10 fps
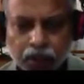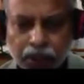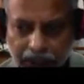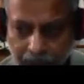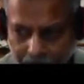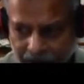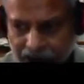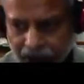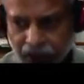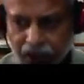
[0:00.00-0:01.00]

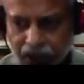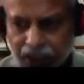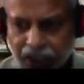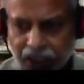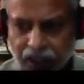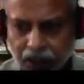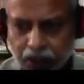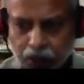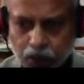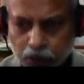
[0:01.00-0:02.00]
temperature indicators
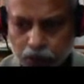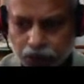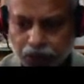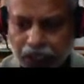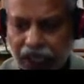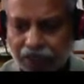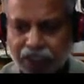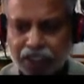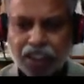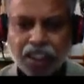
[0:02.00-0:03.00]
also, if you have a
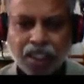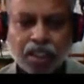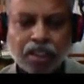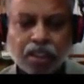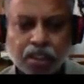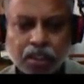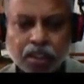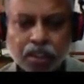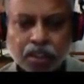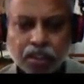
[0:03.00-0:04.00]
needle
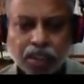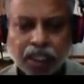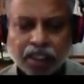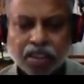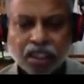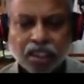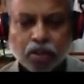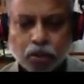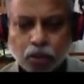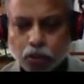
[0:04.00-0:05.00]
that is trying
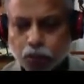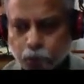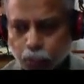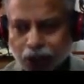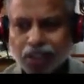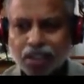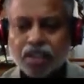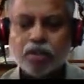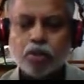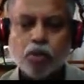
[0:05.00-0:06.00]
to
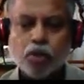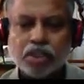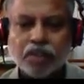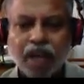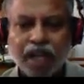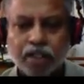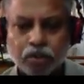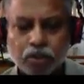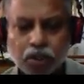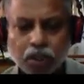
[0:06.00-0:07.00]
point towards a
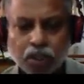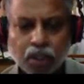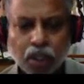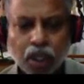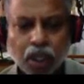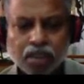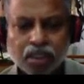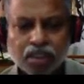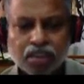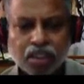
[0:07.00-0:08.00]
value, all
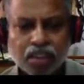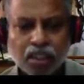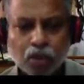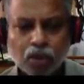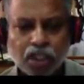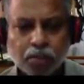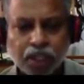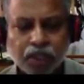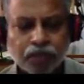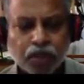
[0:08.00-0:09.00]
such things are going to be
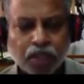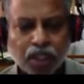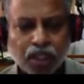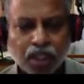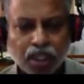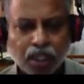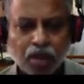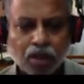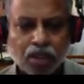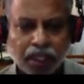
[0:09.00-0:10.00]
referred under
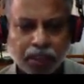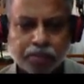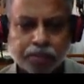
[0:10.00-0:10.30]
analog type.